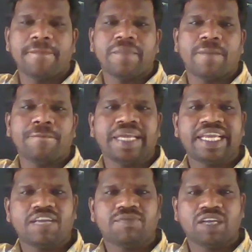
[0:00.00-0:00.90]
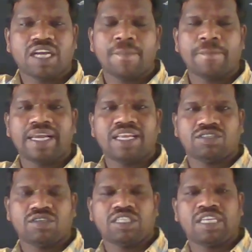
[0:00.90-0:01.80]
Many of the compilers,
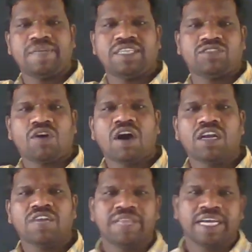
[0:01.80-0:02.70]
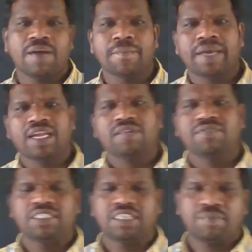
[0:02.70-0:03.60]
that means so all of the compiler of the
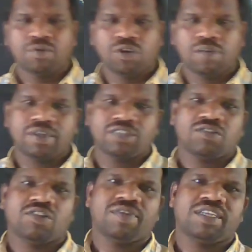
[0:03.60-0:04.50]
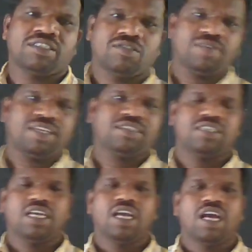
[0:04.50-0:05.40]
C program softwares
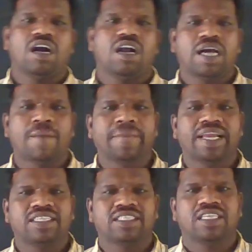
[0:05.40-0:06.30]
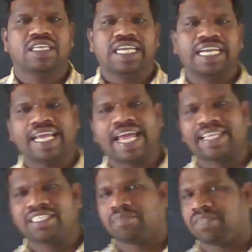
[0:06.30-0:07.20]
compilers, it
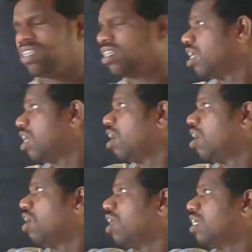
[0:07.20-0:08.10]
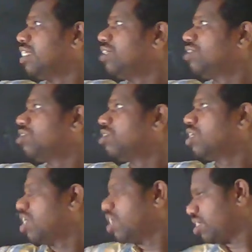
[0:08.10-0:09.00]
accepted int
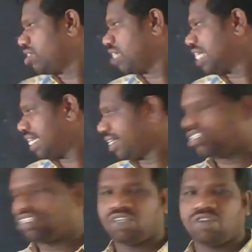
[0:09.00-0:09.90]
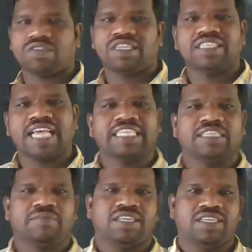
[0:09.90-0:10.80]
and return 0 is
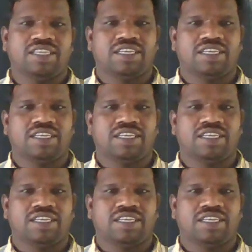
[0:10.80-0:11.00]
accepted here.